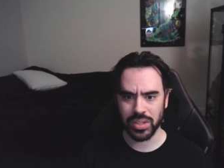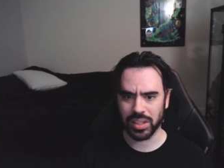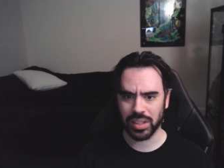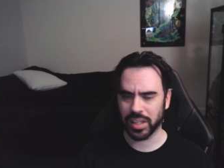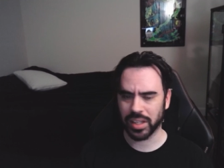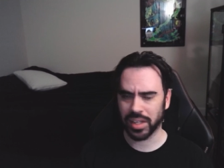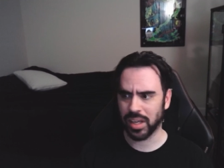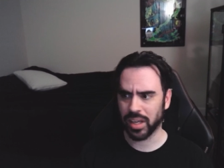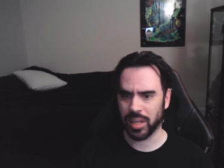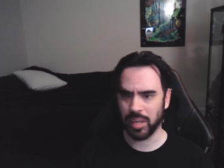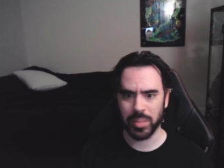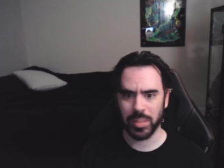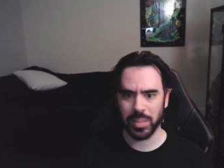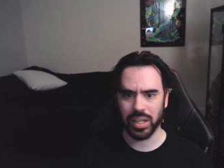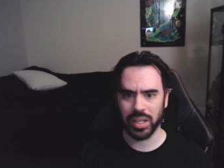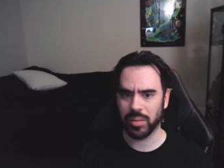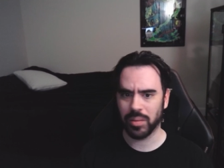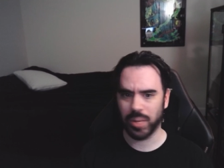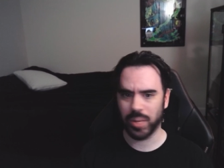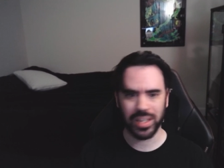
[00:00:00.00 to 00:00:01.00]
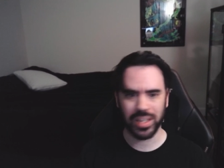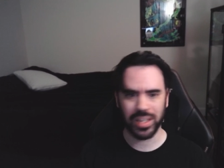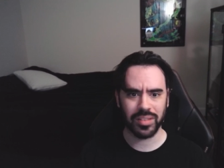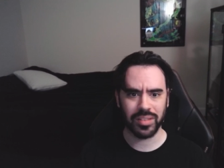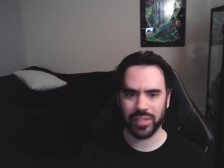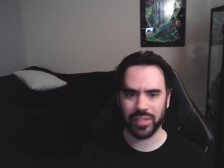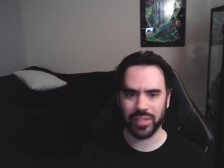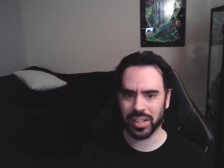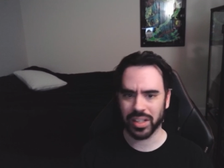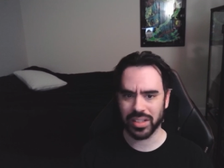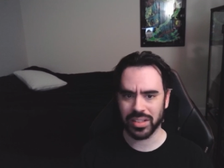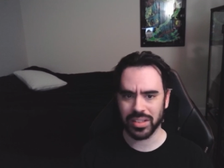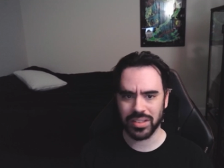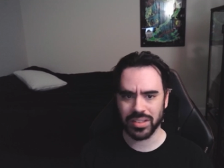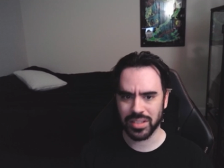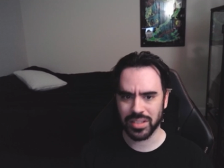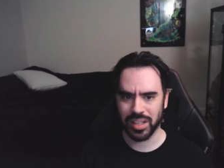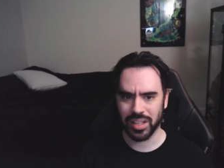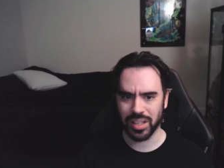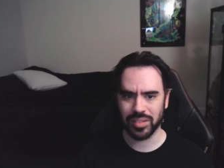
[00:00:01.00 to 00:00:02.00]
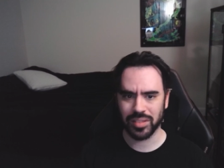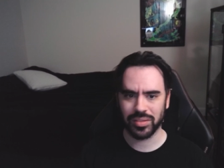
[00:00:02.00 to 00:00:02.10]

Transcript: like ambient rain effects and stuff.